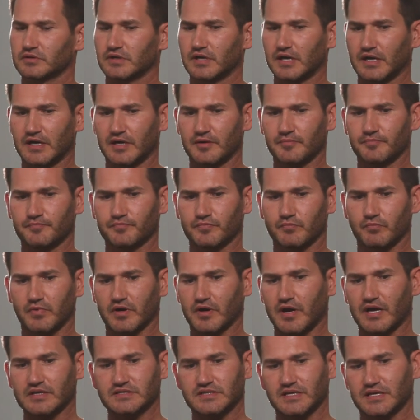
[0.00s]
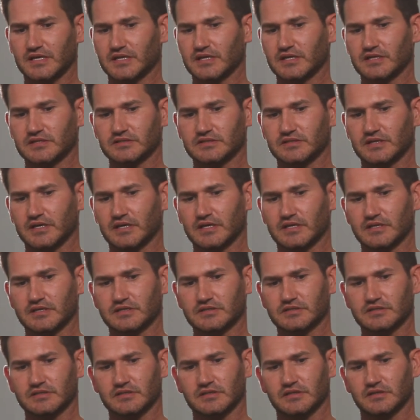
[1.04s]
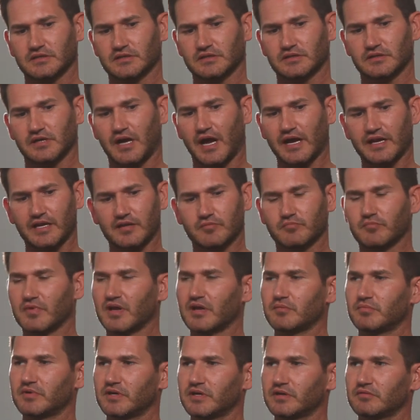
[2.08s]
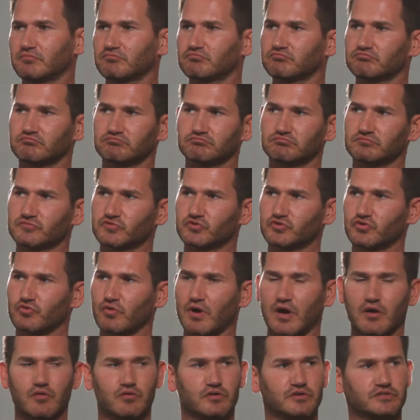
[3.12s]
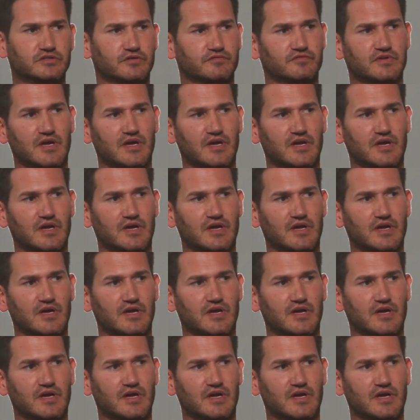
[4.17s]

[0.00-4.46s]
Um, but I'll tell you this: it is. I get maybe two hours of